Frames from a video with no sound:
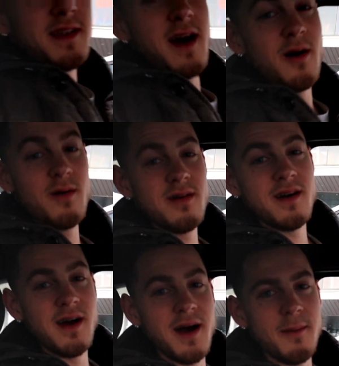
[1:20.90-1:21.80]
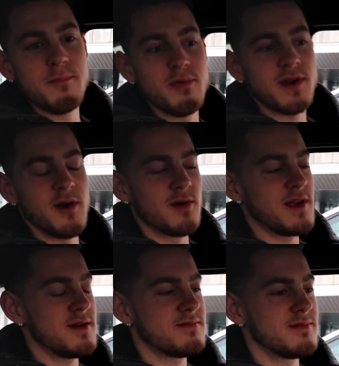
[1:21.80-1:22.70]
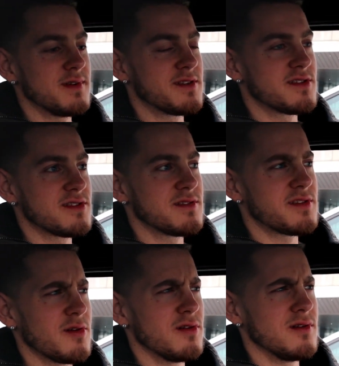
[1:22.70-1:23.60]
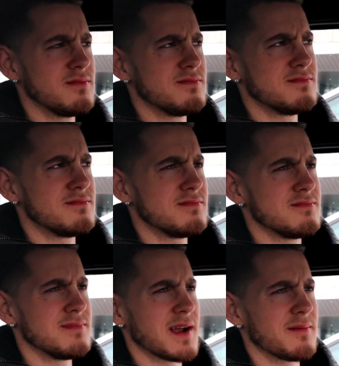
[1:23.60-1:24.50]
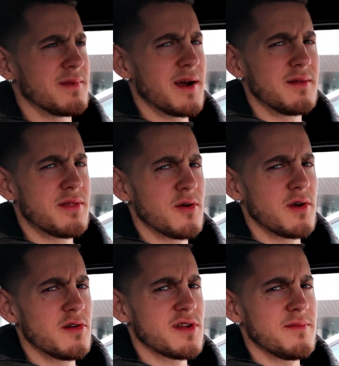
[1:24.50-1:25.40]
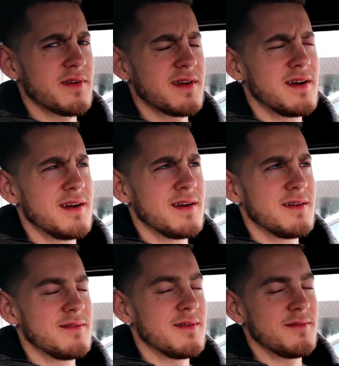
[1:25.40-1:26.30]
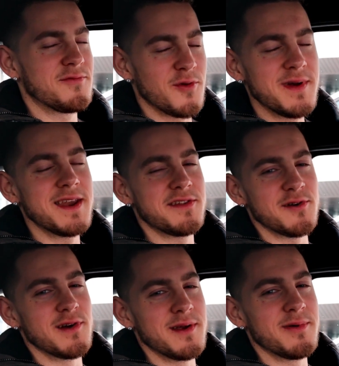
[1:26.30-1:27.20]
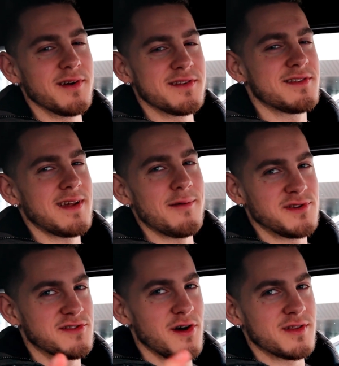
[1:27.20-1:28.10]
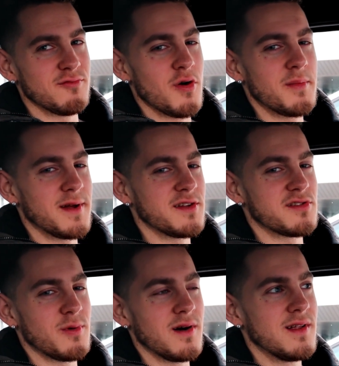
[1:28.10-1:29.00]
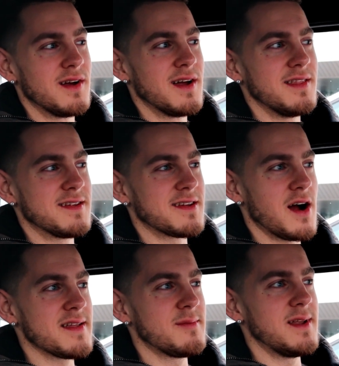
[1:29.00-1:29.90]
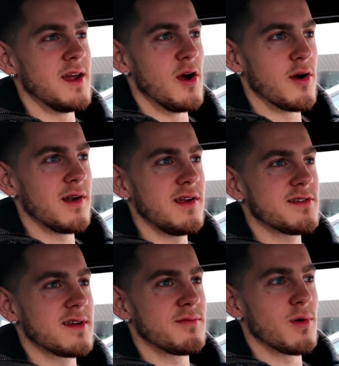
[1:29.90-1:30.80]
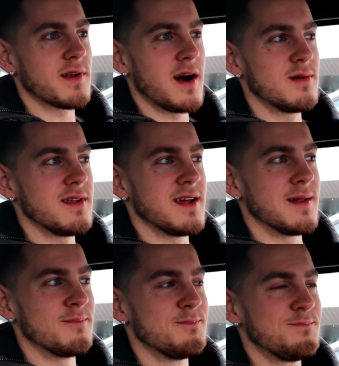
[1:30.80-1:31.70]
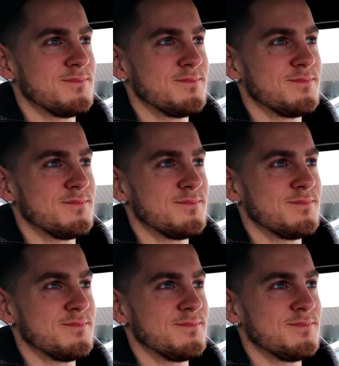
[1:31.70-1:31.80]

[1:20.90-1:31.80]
right now. Pretty early. It's still like 9:30 or something. For me that's early, because I was just talking to Romy about this as well. This has got to be the earliest that I've worked out in